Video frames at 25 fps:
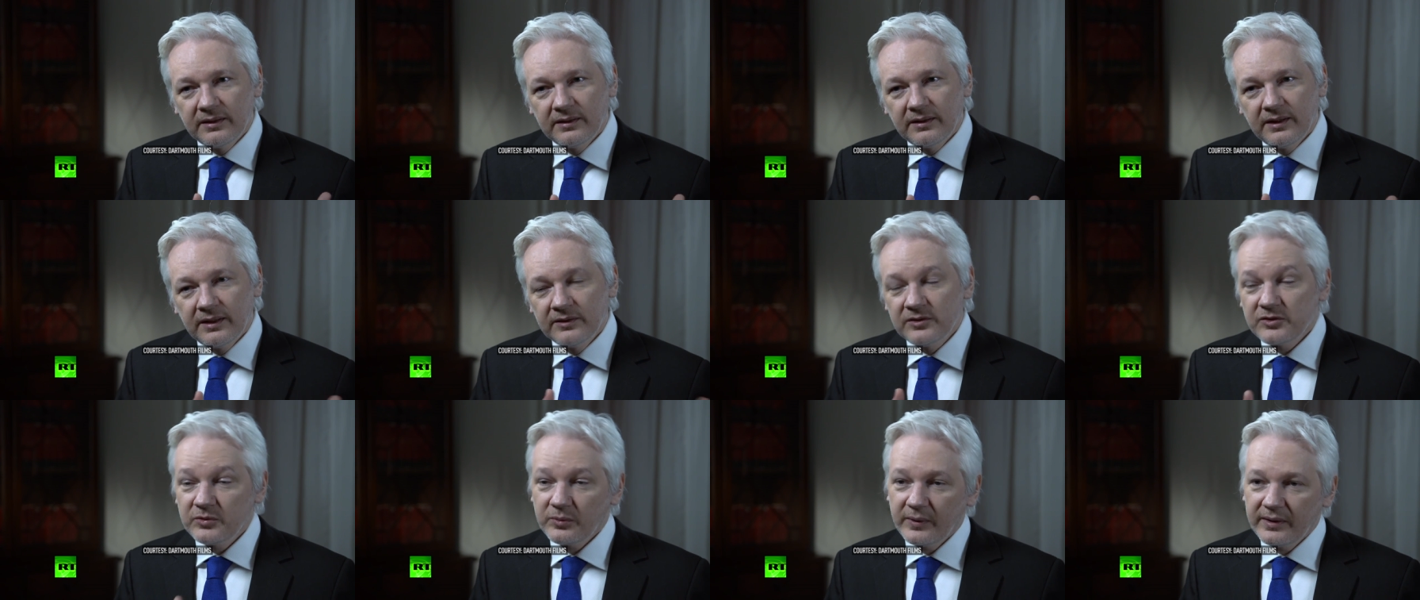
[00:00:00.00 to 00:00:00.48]

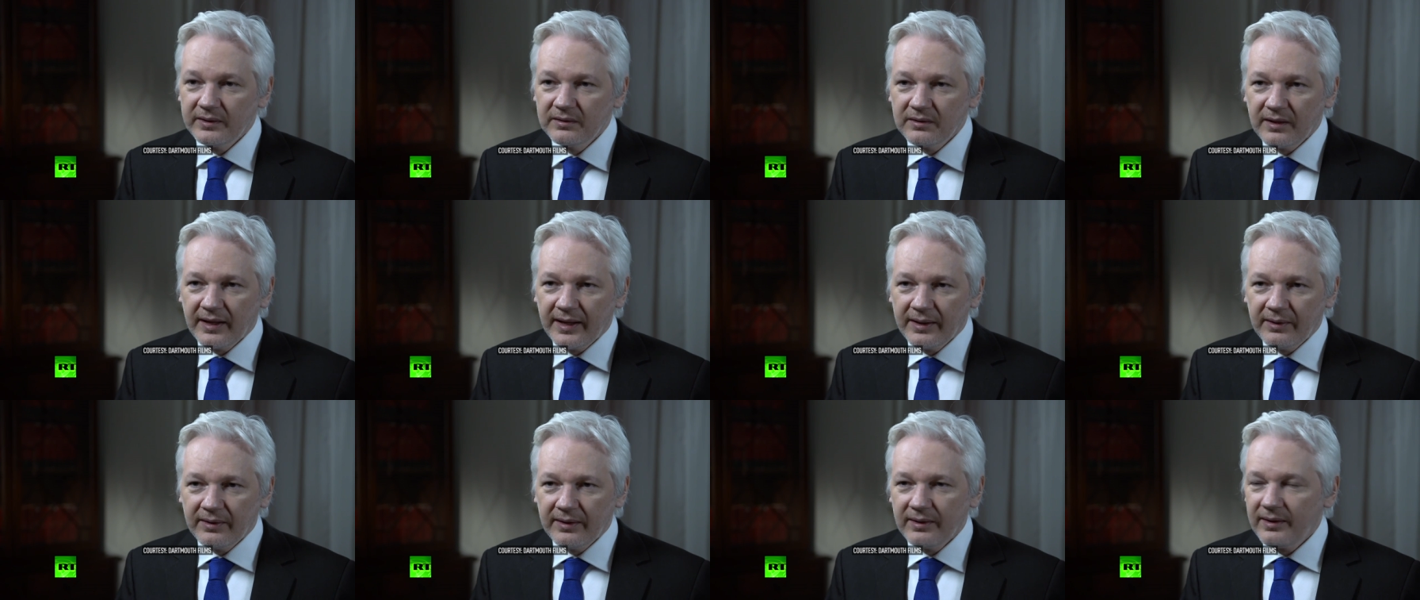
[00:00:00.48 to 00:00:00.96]
In Sweden
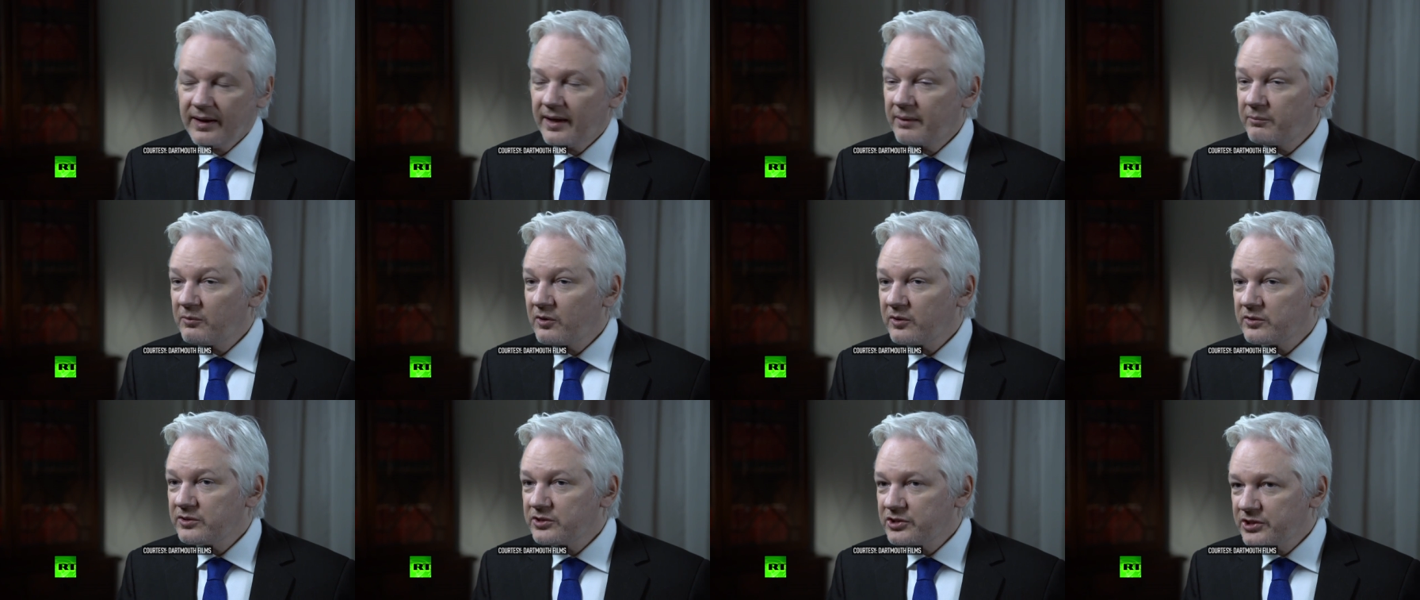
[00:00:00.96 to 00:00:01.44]
I am
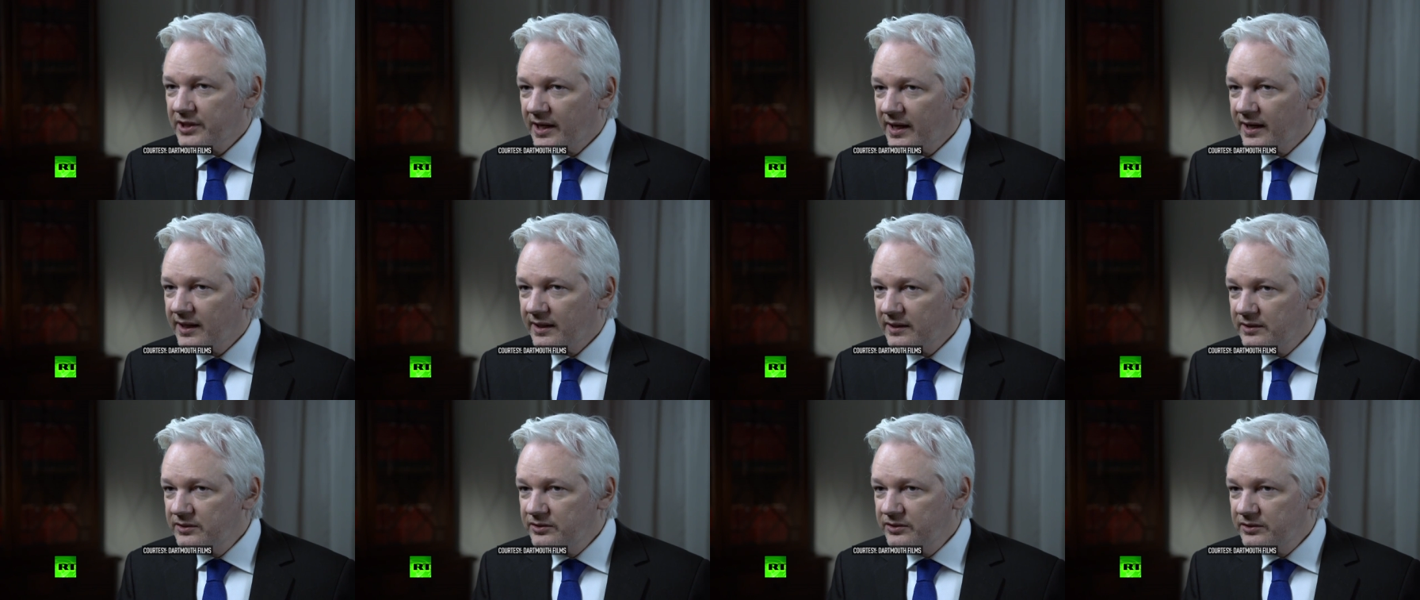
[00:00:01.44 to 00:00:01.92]
not
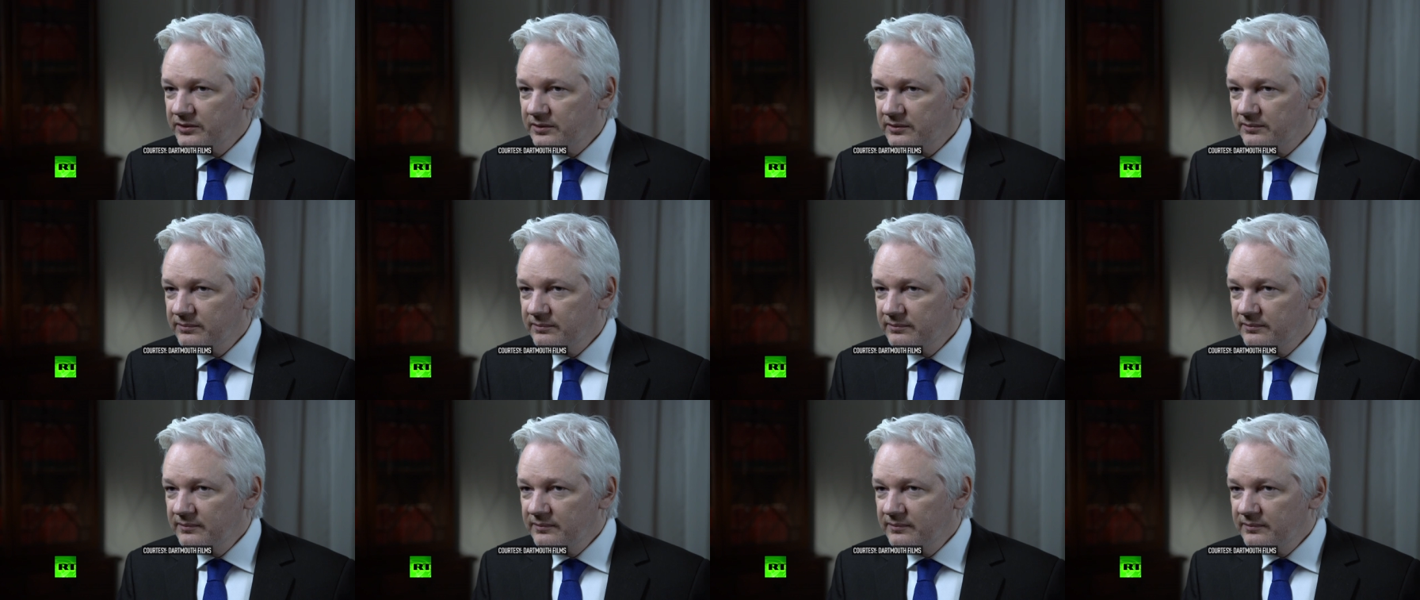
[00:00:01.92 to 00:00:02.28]
charged.